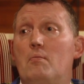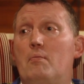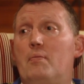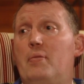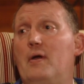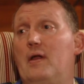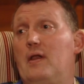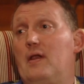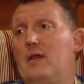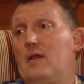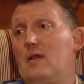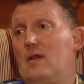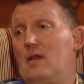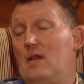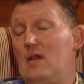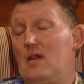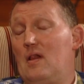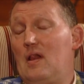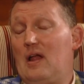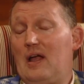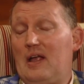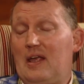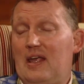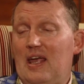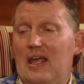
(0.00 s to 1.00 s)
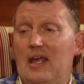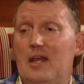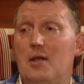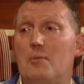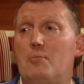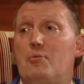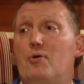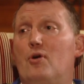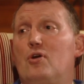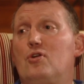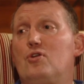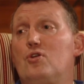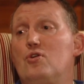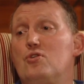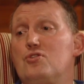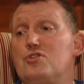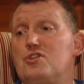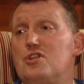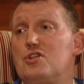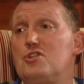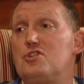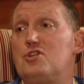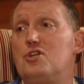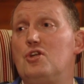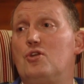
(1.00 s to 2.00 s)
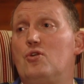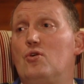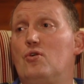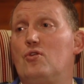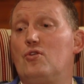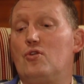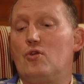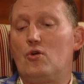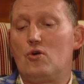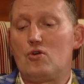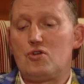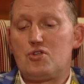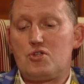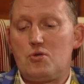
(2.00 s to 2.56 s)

But again, a prognosis, you don't know.